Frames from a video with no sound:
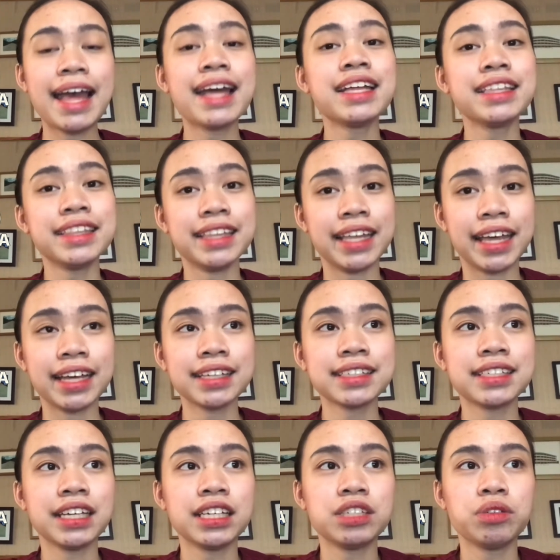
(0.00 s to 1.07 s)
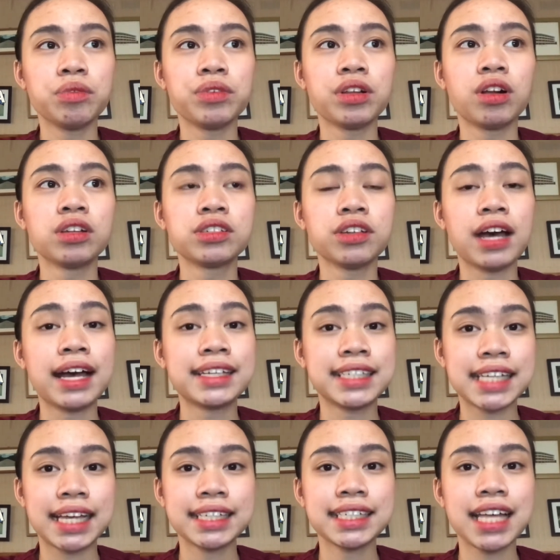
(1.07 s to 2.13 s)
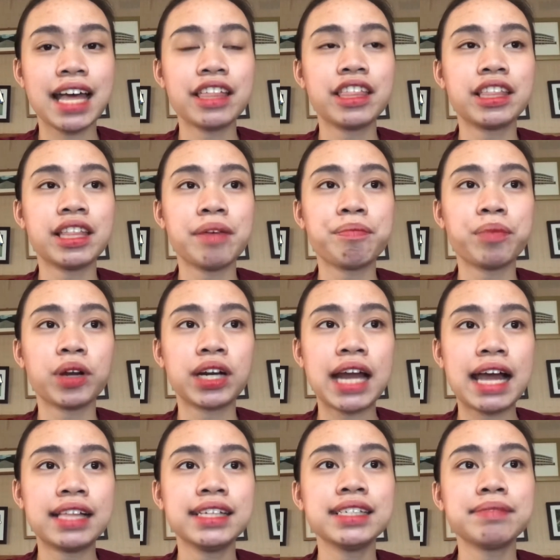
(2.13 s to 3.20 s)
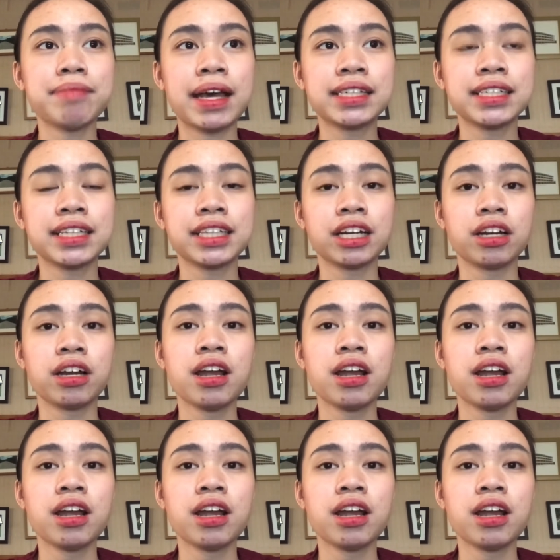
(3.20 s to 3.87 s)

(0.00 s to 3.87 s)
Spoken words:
Next is we will also assess the temporalis masseter